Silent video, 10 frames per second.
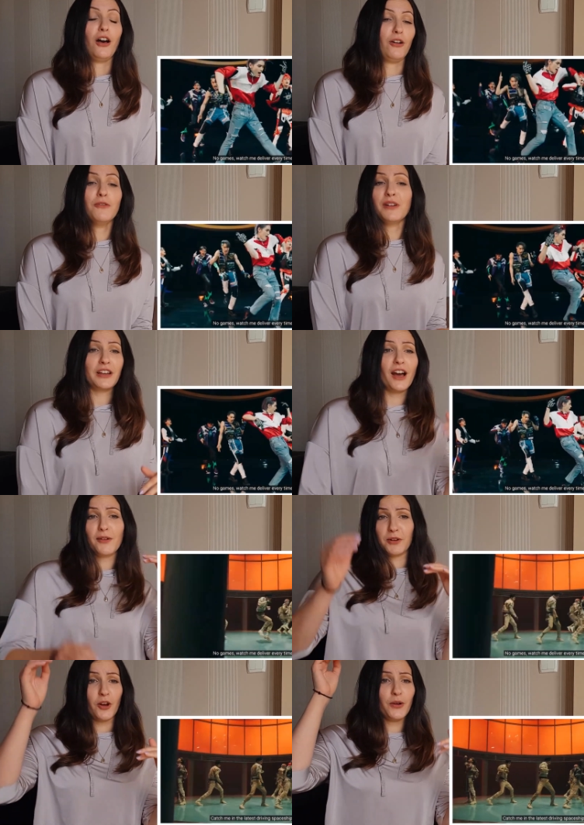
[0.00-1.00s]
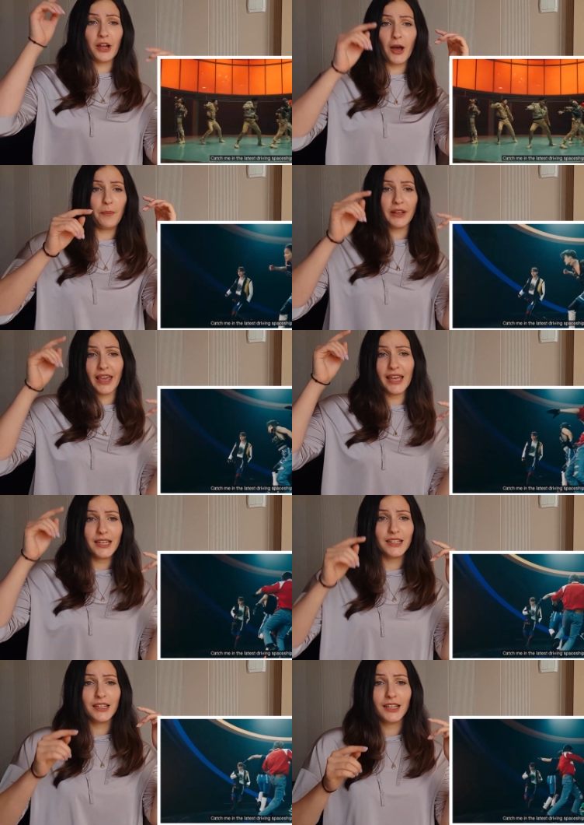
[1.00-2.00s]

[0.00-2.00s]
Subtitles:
Oh my god, we're going up again?